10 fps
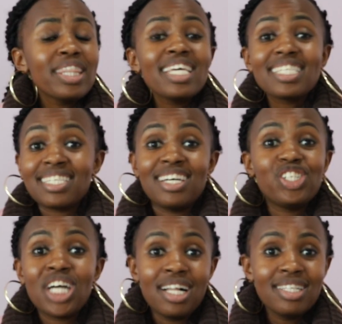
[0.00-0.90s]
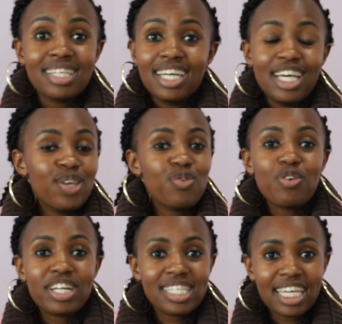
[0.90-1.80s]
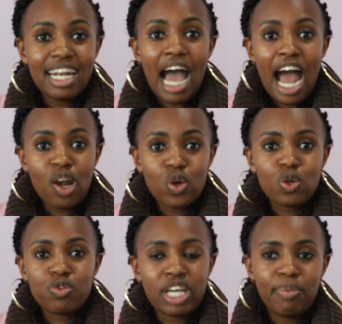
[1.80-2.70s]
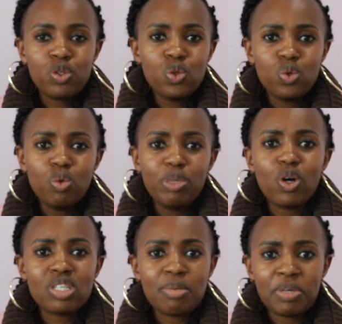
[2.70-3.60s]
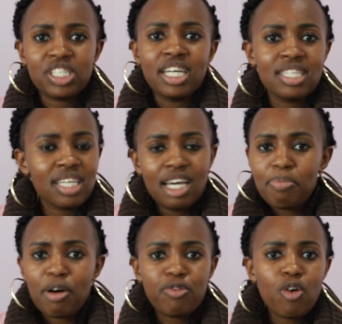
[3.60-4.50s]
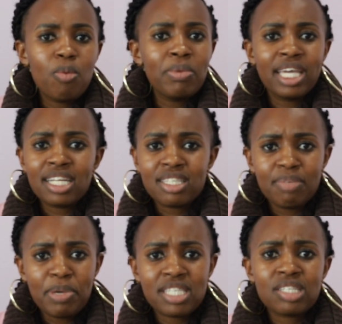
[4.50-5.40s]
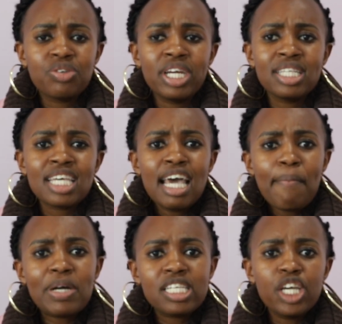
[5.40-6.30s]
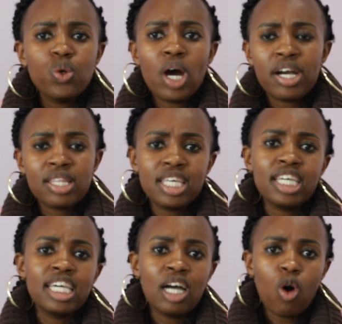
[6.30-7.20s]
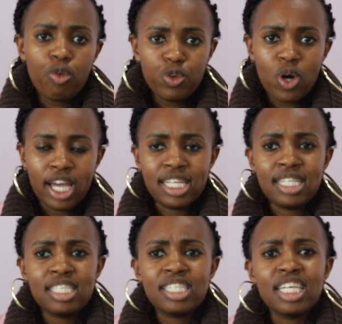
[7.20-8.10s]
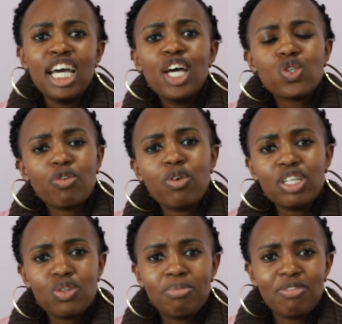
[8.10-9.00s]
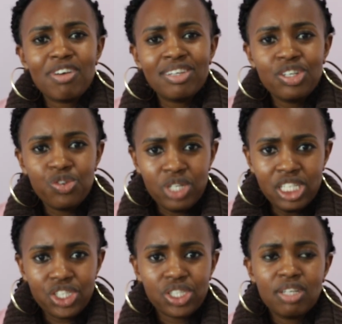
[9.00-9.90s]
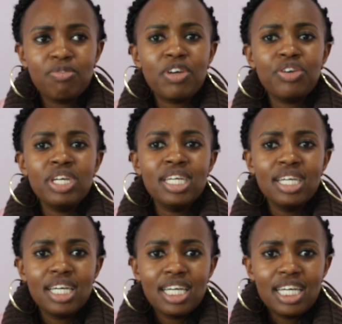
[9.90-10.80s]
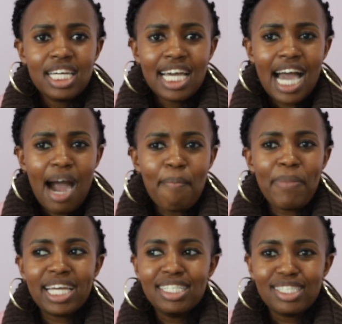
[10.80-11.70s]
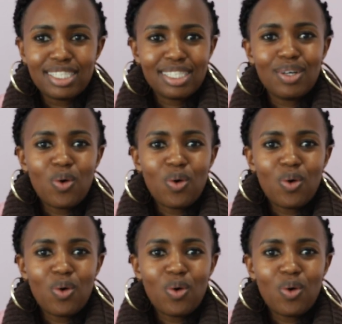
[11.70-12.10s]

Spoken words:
Things as a child you've never taken a lot of time to do because the pressure is perform, get the best grades, but here you are thinking of your identity. So I found it to be very rich, very mind